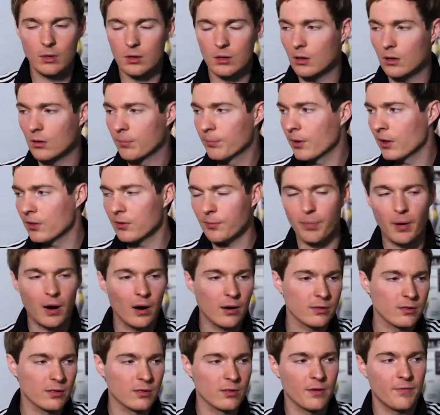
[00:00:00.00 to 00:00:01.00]
You know, Brother
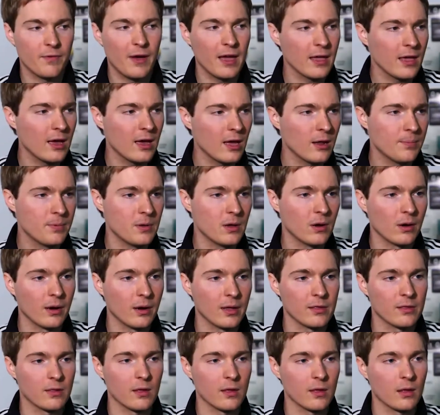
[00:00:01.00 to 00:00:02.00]
Parsons, if I got up here and
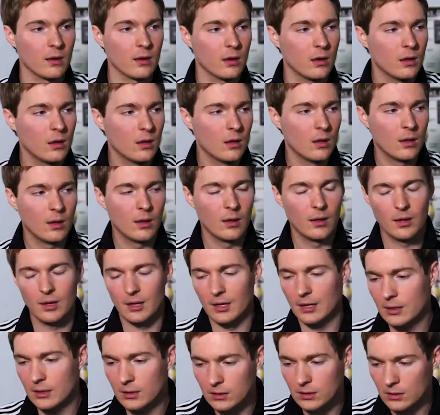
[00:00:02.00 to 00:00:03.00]
I said,
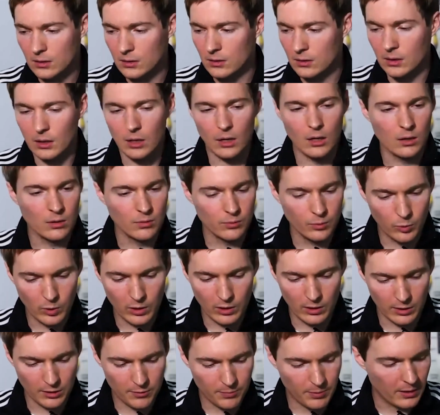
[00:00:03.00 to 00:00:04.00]
"No,
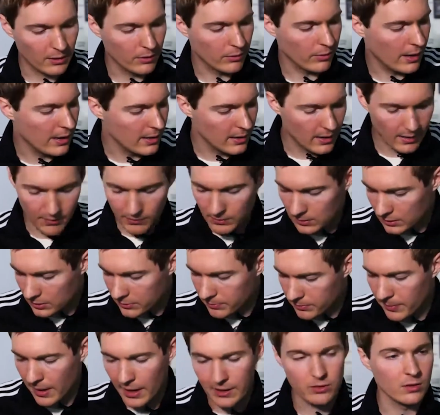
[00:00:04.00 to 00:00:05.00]
Will, it's been great giving
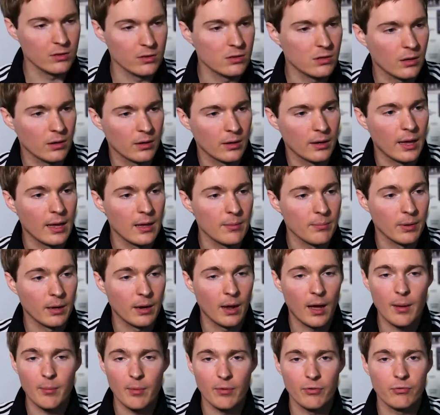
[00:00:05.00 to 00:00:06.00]
this message here tonight, but
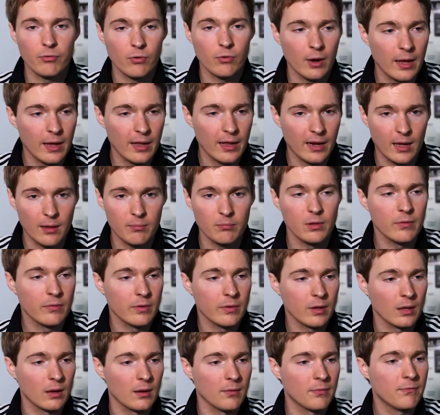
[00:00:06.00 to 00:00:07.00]
I'm afraid I'm
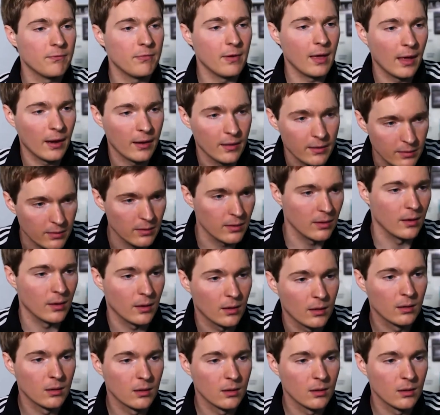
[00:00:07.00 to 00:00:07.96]
living in a fantasy."